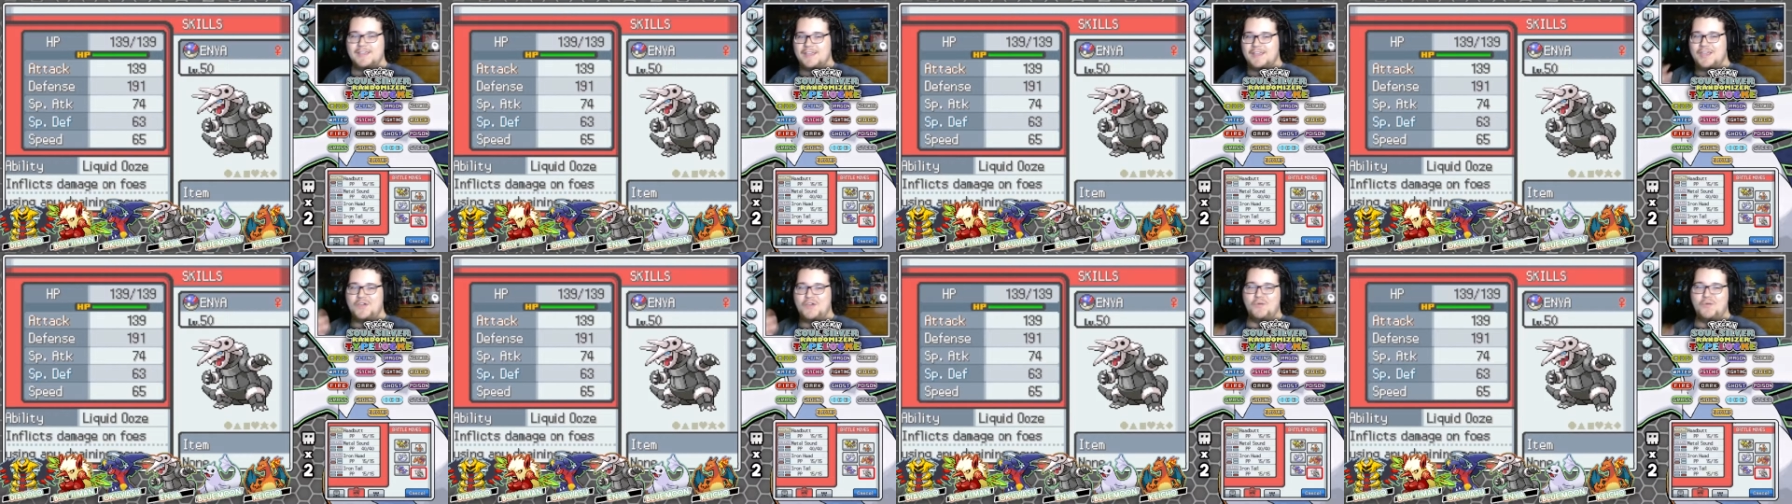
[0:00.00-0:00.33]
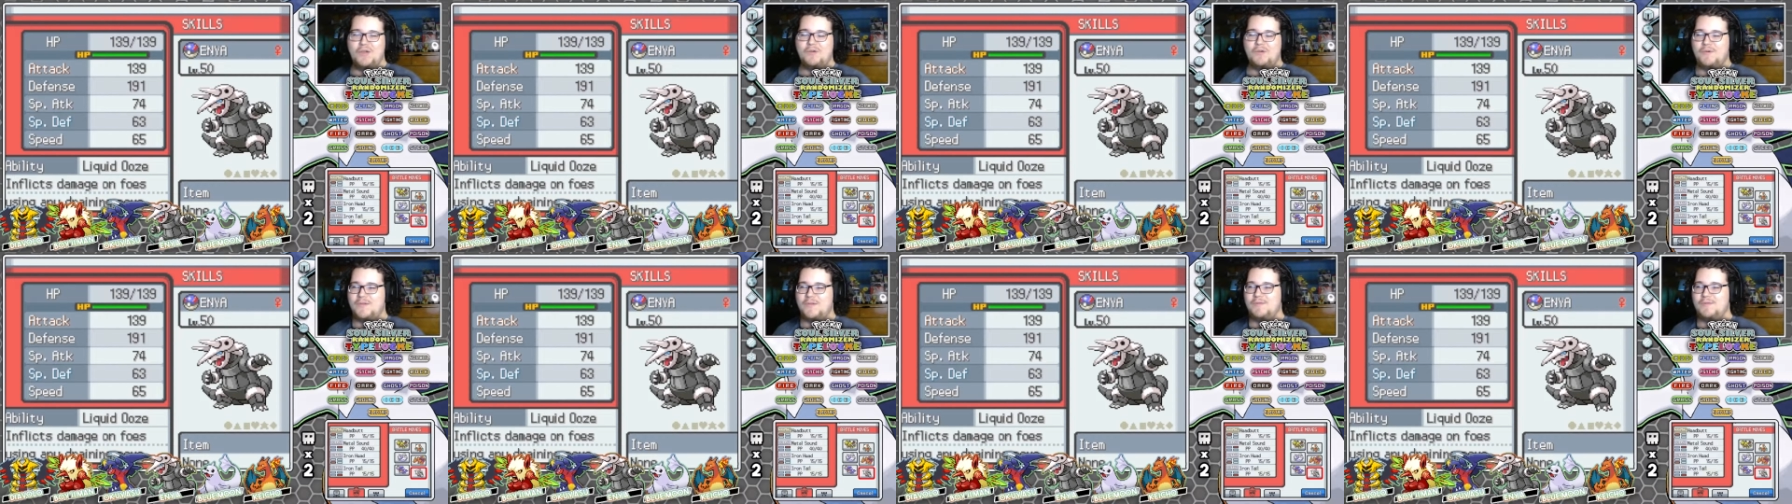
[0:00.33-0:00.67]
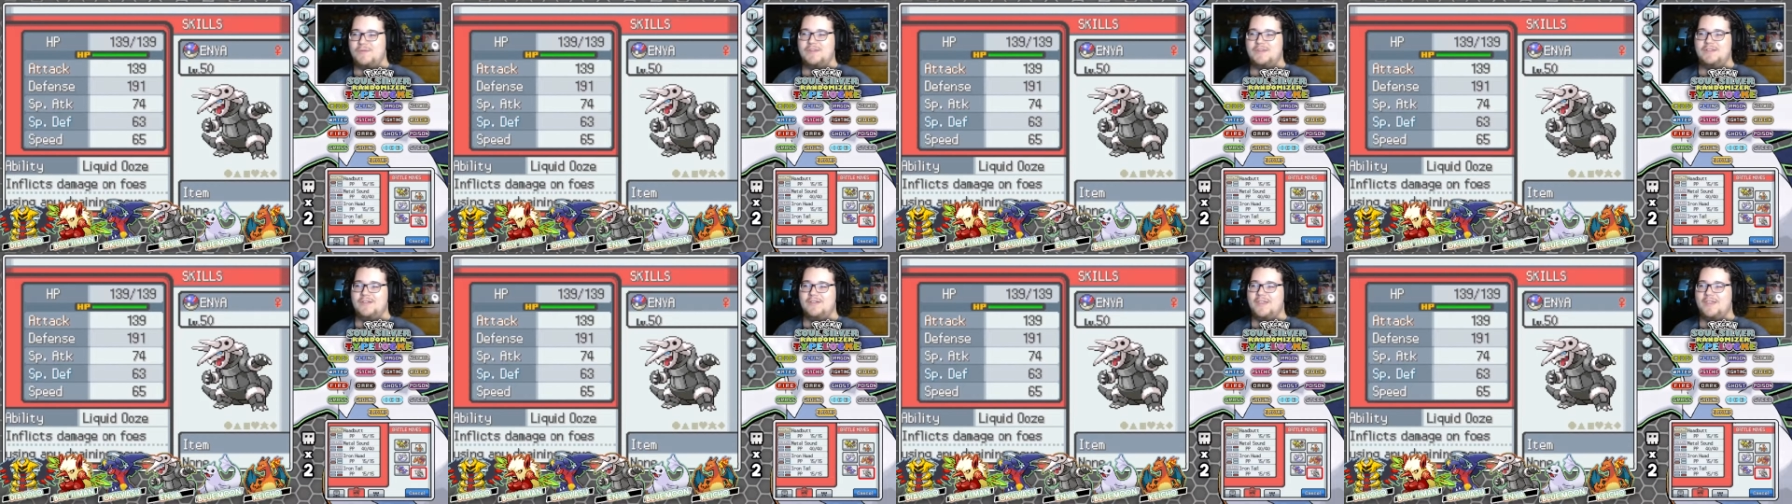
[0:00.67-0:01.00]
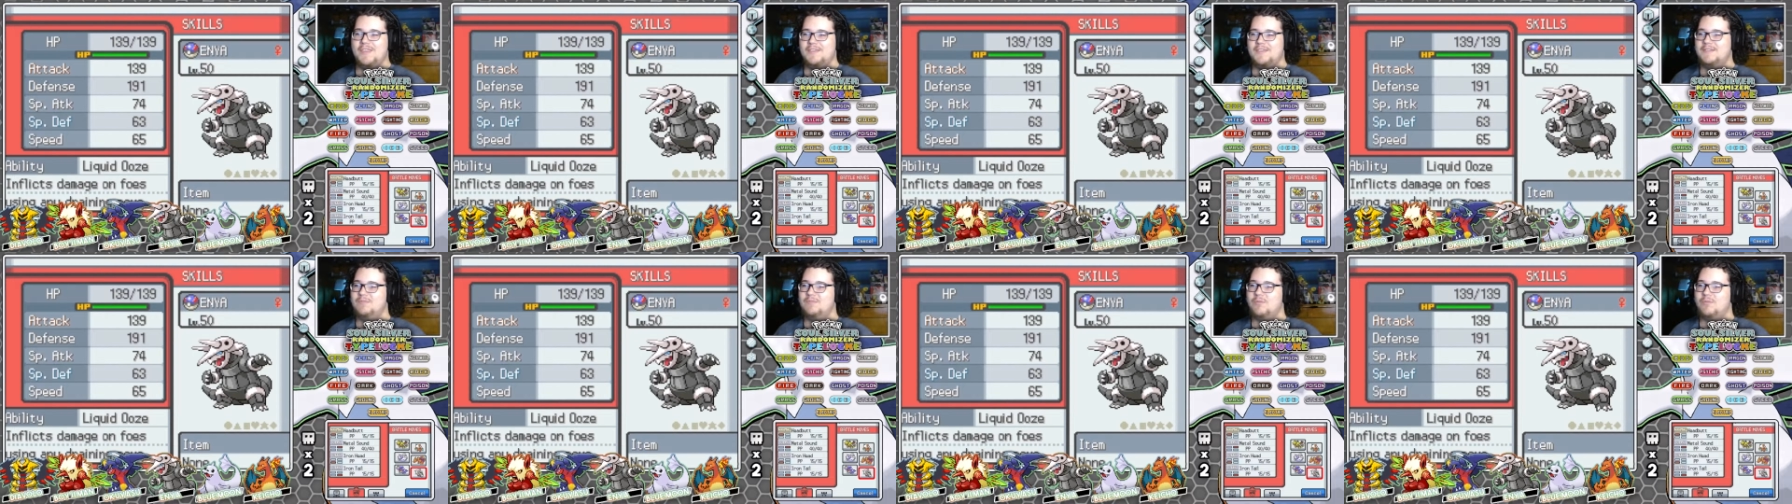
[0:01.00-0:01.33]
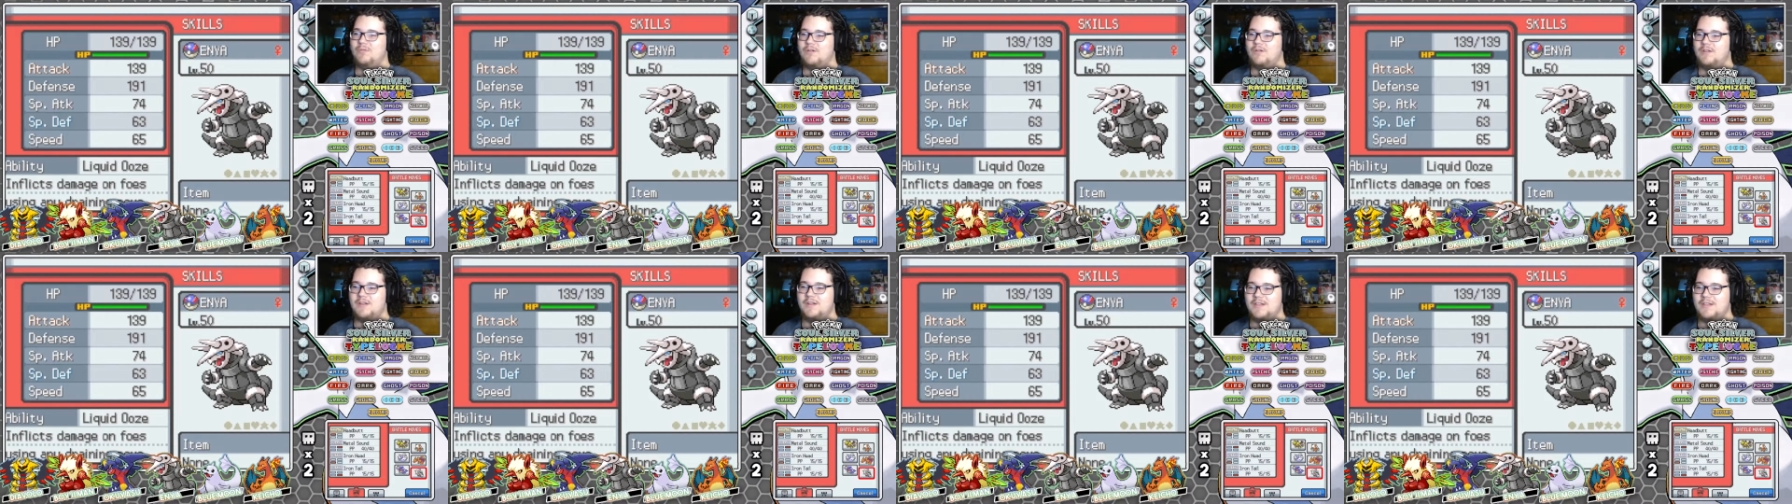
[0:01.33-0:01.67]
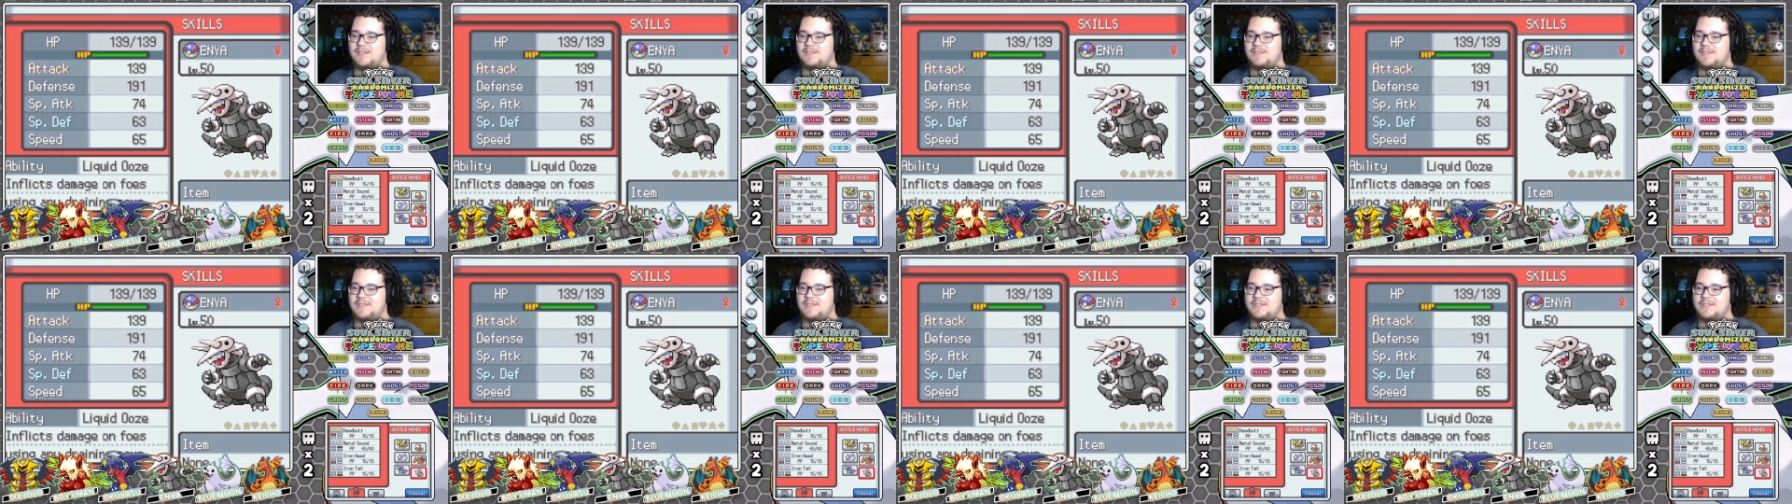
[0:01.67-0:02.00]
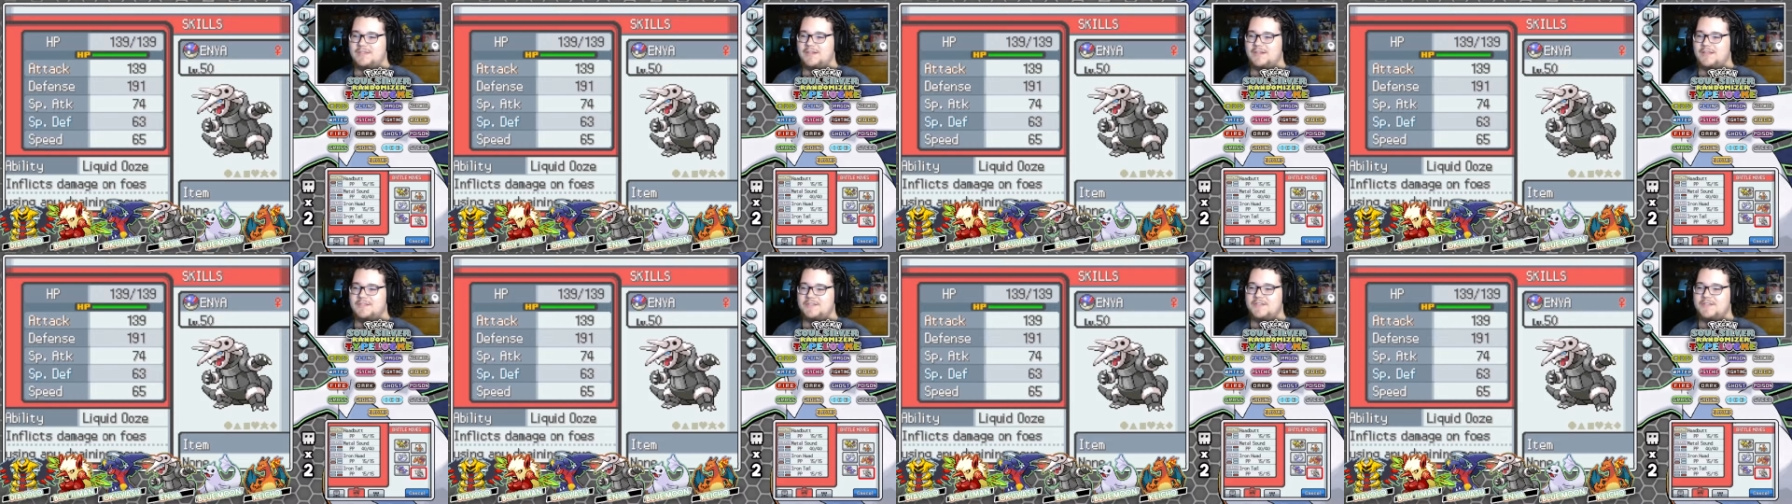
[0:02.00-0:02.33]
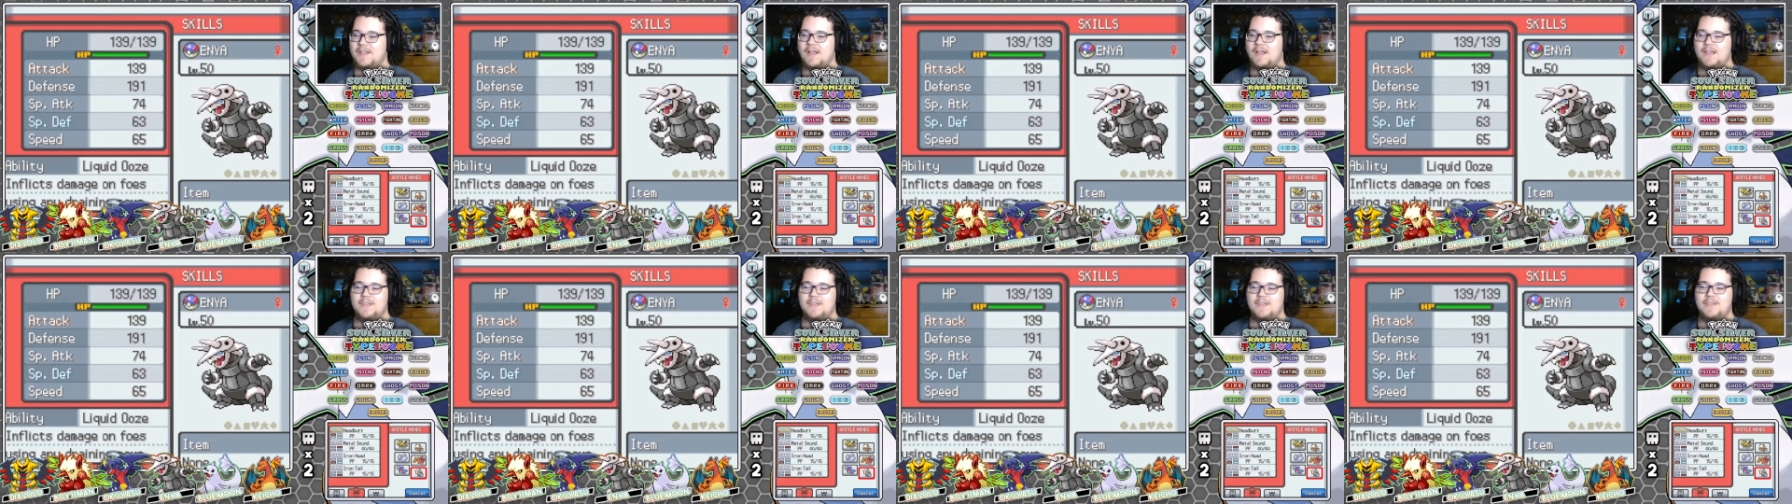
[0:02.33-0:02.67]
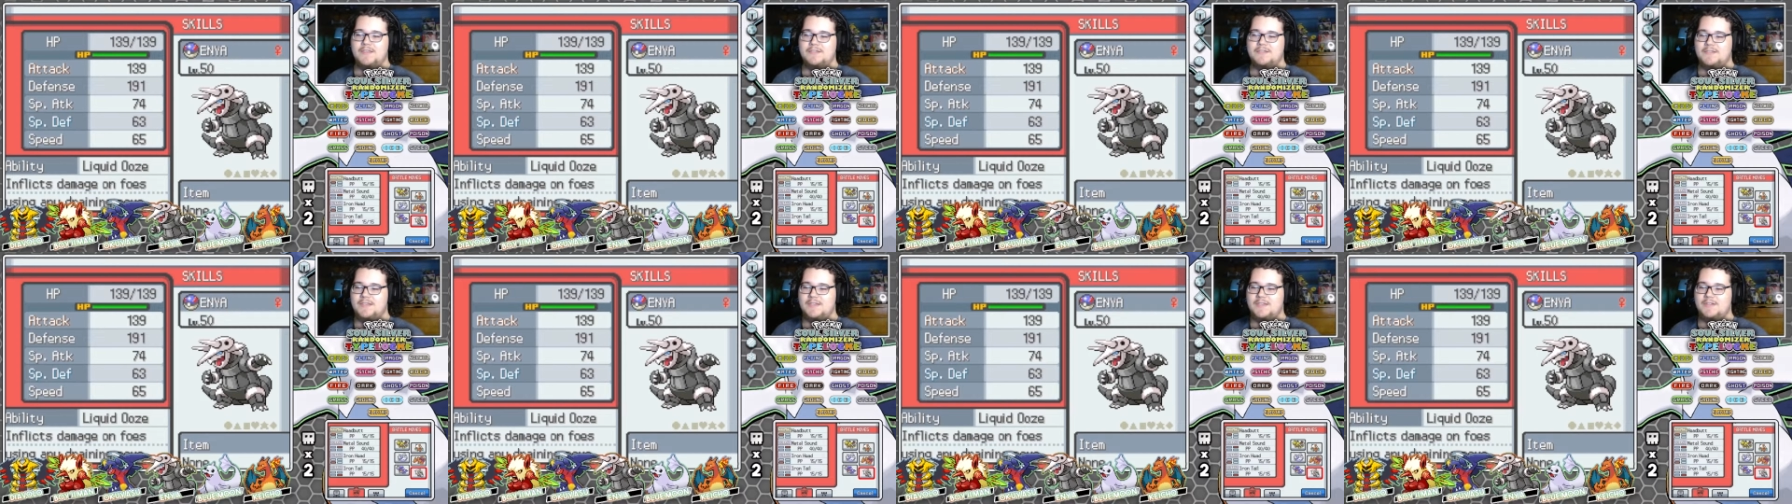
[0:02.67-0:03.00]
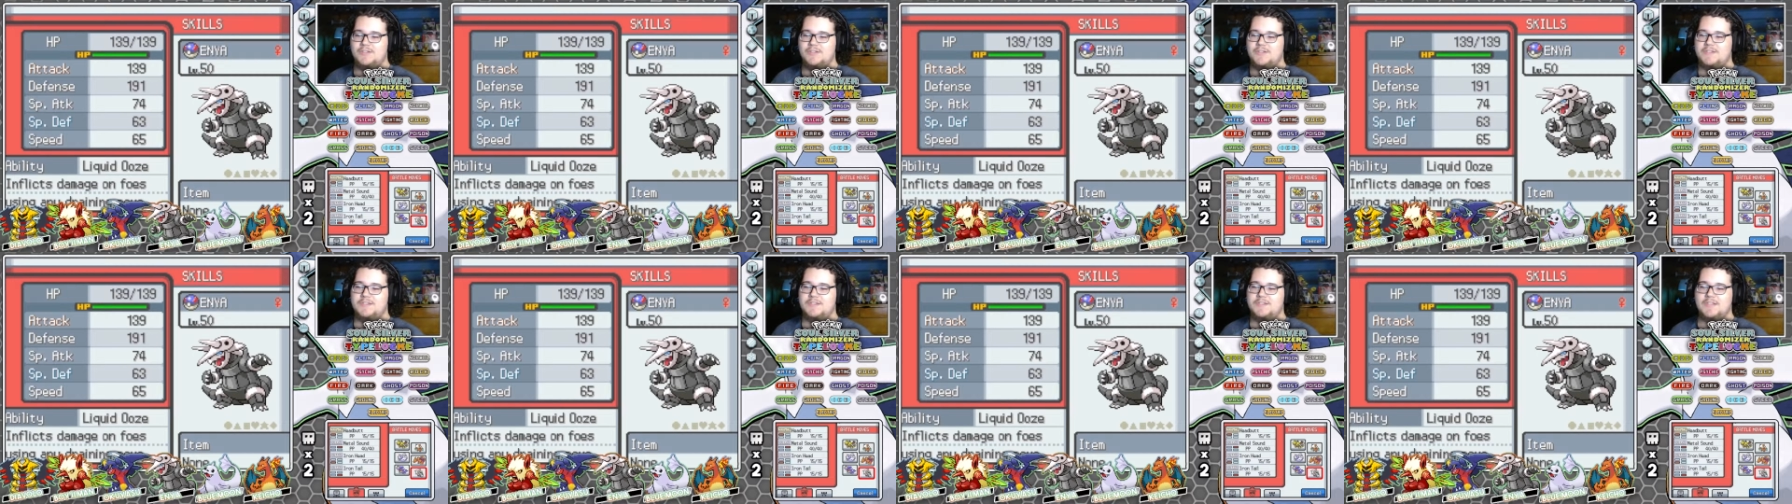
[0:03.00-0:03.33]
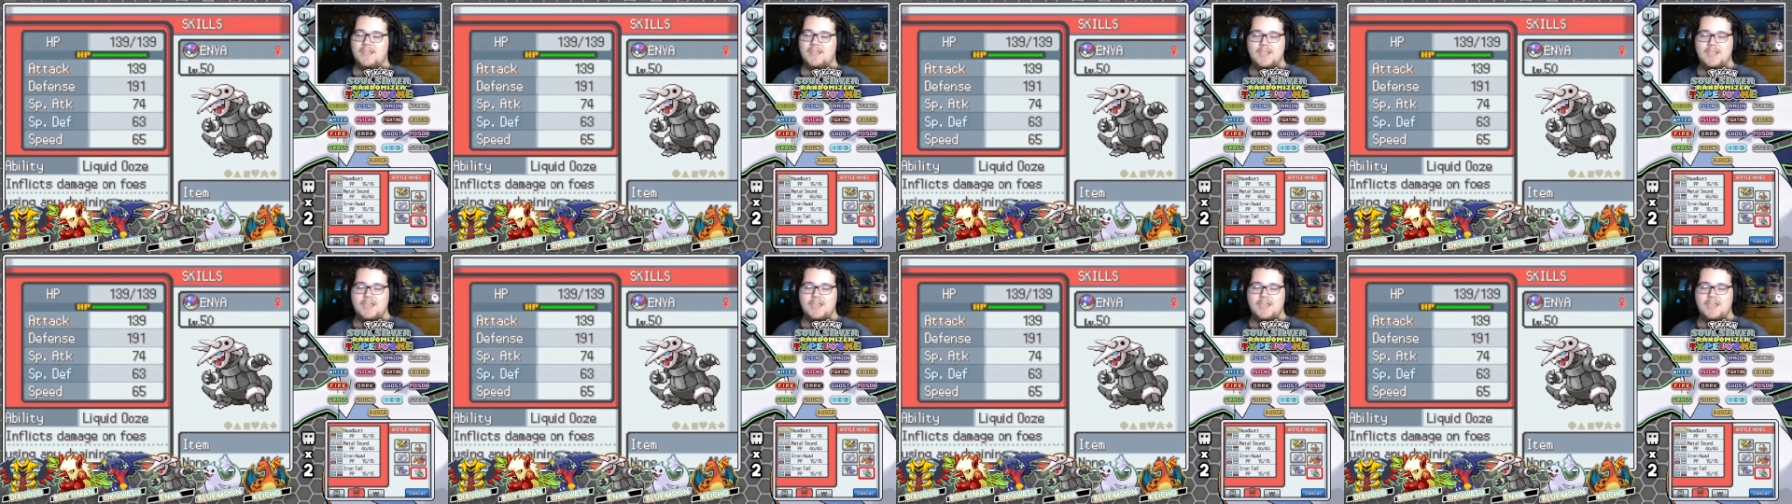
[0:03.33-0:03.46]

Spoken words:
what can we do at this point? It's a Nuzlocke, and this thing just